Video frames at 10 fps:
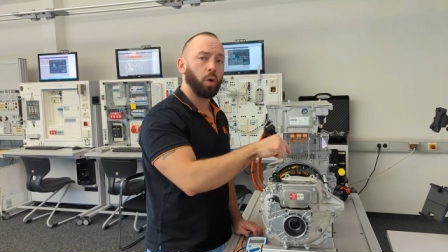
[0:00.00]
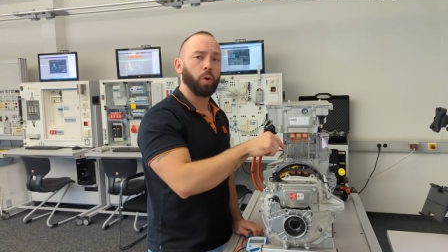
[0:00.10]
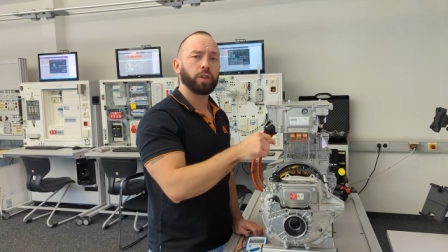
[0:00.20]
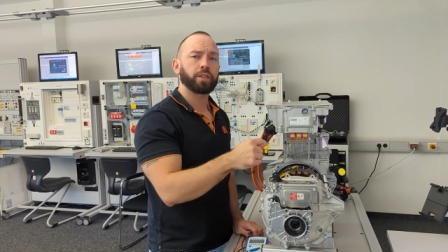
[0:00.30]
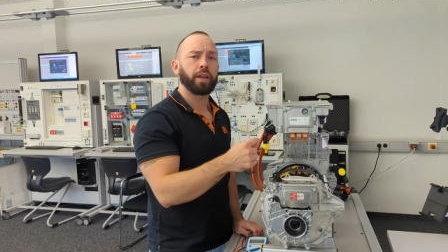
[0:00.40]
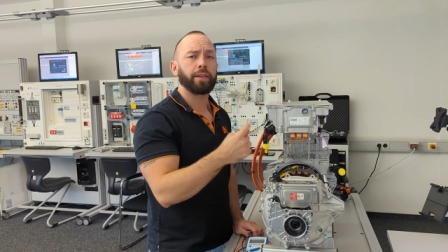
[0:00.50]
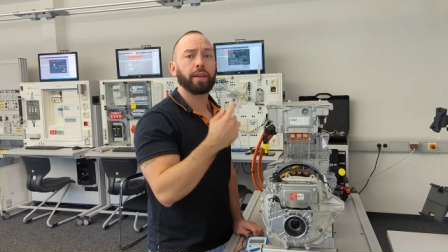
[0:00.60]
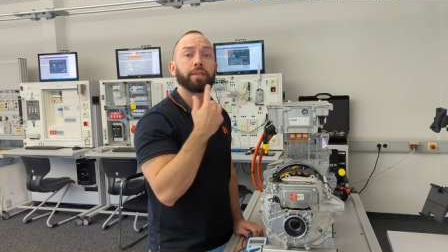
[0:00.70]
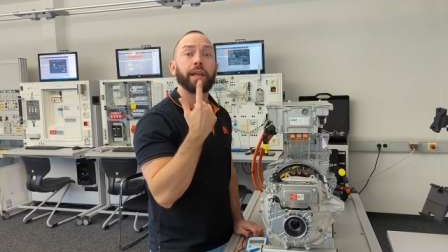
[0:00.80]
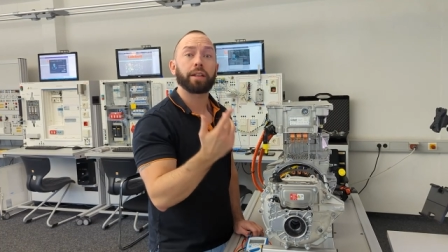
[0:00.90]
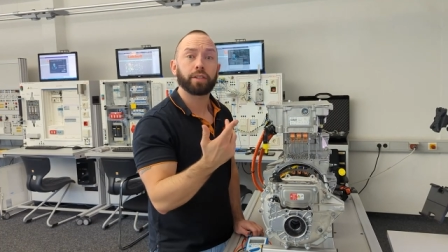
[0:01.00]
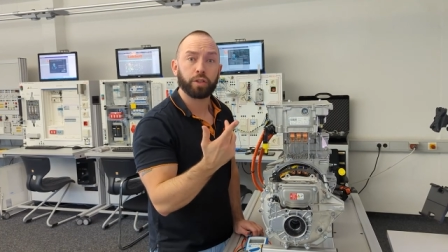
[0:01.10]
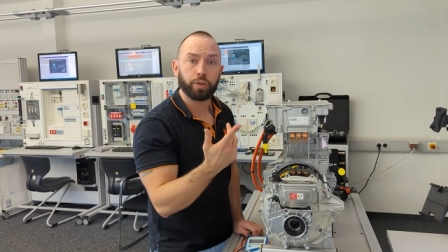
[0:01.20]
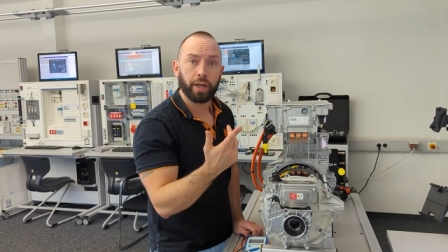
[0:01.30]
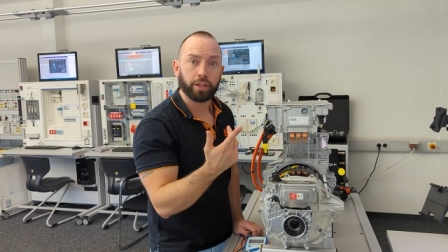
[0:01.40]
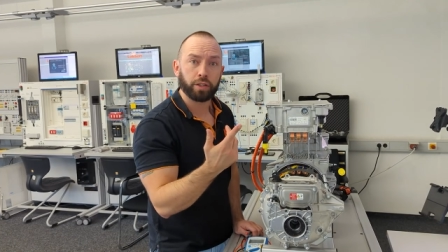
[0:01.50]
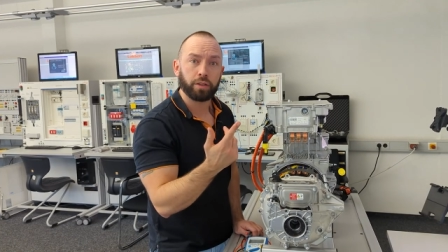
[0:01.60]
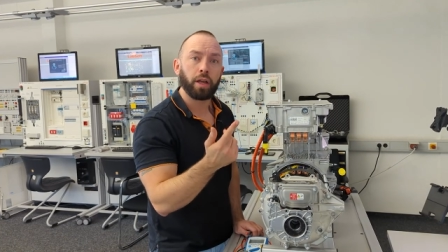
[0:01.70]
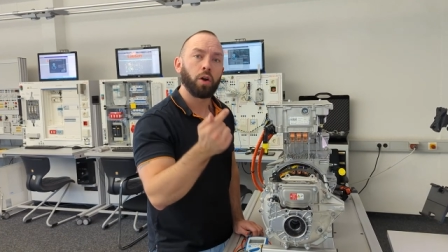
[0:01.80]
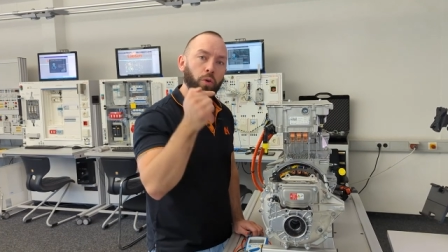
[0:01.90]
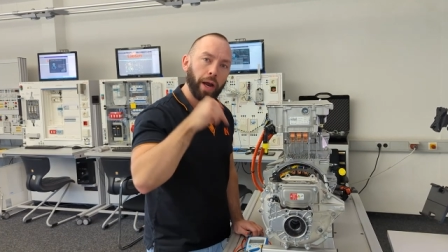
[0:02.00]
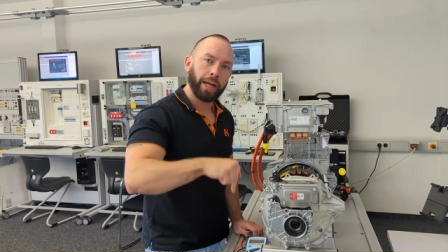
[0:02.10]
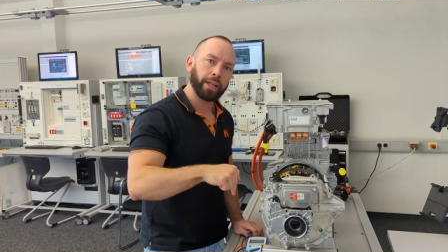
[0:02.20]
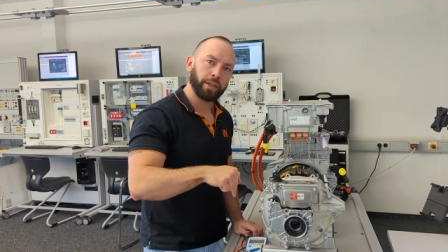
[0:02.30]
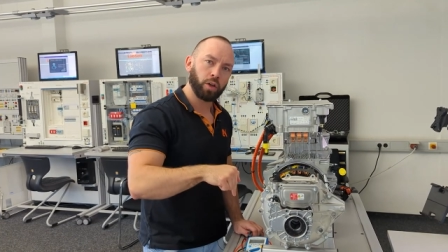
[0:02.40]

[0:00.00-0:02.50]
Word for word: or is that a delta connection? Write it in the